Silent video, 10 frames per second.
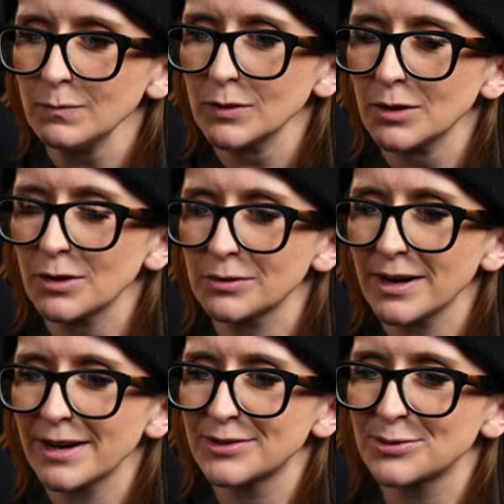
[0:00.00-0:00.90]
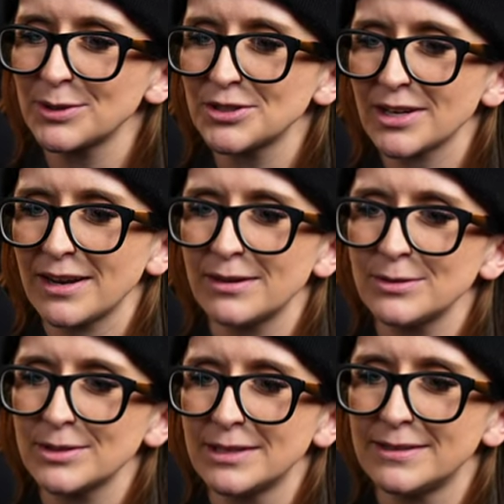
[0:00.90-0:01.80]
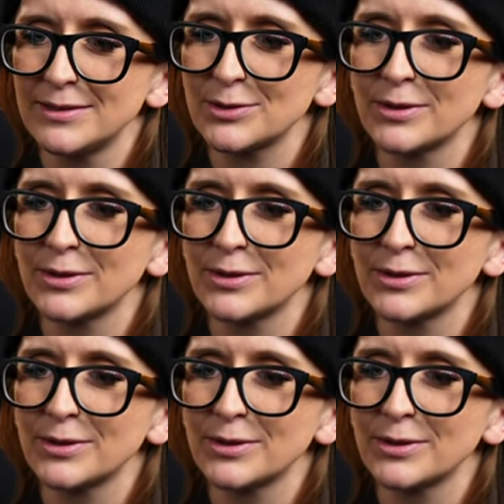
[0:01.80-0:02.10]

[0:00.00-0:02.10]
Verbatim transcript: All right, switched out. So